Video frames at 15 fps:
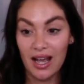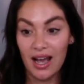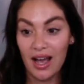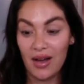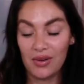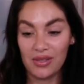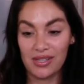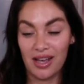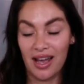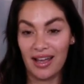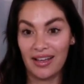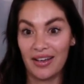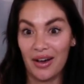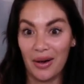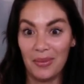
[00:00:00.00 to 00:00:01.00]
I was
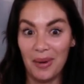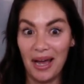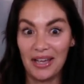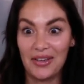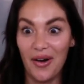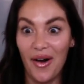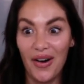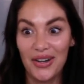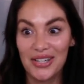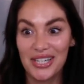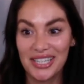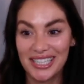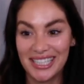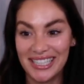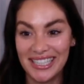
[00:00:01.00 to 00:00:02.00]
like, oh my
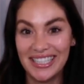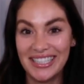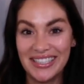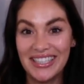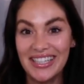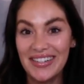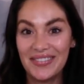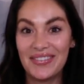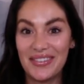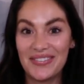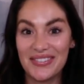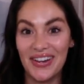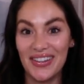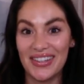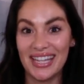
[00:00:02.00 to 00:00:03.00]
God, we've got